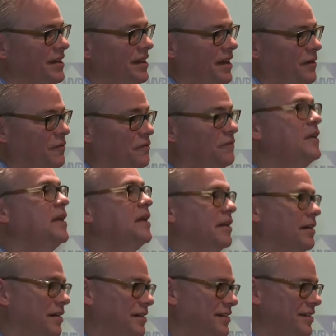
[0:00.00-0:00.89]
and
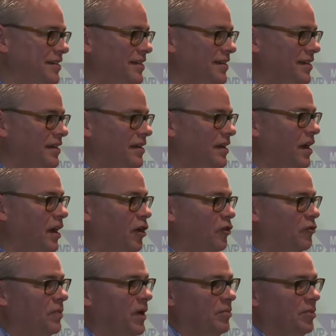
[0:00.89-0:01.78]
fear
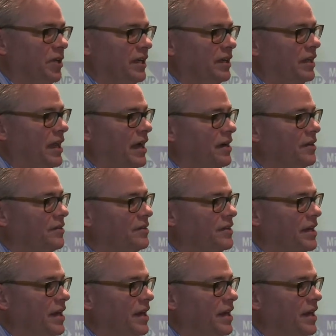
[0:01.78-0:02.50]
of public cloud